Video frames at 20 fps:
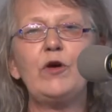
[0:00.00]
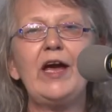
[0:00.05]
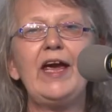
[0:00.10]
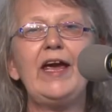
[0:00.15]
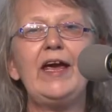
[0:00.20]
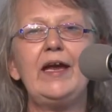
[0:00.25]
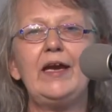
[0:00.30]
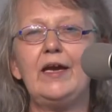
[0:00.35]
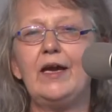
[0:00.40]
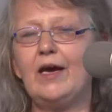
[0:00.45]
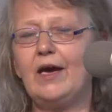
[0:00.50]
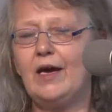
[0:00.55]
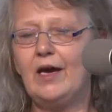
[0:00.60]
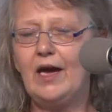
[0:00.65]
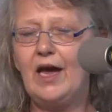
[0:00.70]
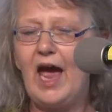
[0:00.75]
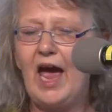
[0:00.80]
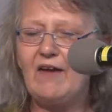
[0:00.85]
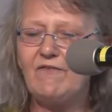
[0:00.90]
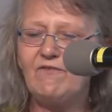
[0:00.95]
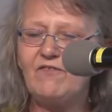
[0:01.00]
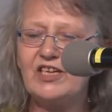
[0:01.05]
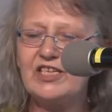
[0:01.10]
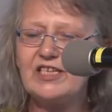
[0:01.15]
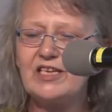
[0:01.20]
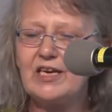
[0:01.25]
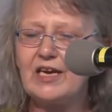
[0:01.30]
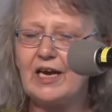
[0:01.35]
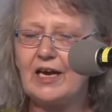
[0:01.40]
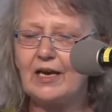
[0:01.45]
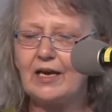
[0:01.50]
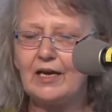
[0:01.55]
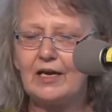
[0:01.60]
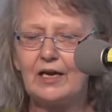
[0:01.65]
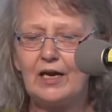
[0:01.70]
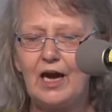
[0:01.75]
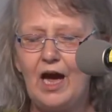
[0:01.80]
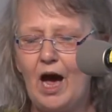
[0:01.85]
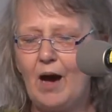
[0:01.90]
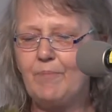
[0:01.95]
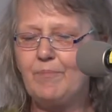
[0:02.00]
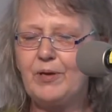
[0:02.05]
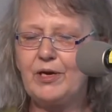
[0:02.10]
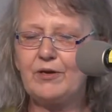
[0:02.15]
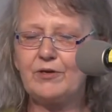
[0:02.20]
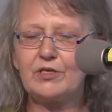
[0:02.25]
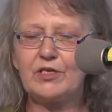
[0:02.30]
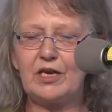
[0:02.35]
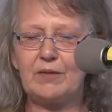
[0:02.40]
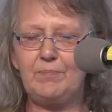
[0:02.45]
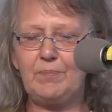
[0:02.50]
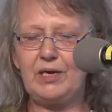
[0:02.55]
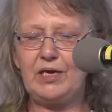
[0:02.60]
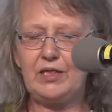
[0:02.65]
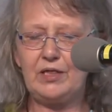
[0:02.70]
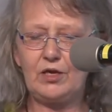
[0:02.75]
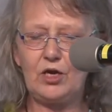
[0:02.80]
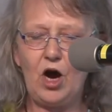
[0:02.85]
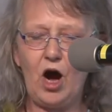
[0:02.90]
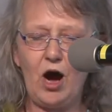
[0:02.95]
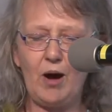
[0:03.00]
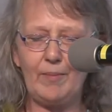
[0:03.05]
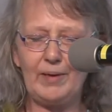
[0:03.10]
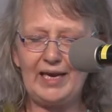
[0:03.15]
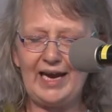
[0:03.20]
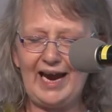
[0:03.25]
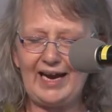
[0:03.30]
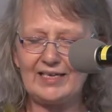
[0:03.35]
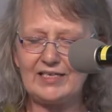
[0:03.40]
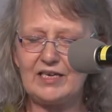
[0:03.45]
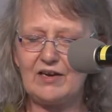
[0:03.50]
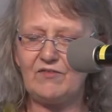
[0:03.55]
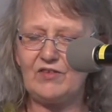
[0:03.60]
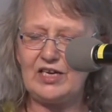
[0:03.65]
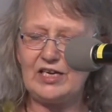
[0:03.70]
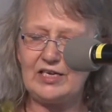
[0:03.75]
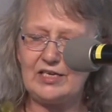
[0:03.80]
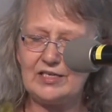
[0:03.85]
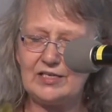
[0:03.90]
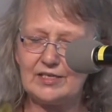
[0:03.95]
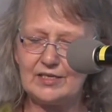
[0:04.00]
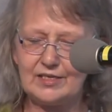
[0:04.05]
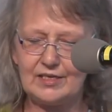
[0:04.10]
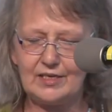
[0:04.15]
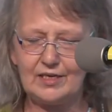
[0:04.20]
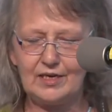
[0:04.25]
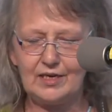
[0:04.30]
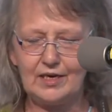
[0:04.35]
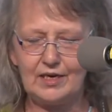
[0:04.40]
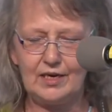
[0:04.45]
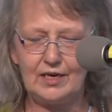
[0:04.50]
trade, and visiting appear to be common activities.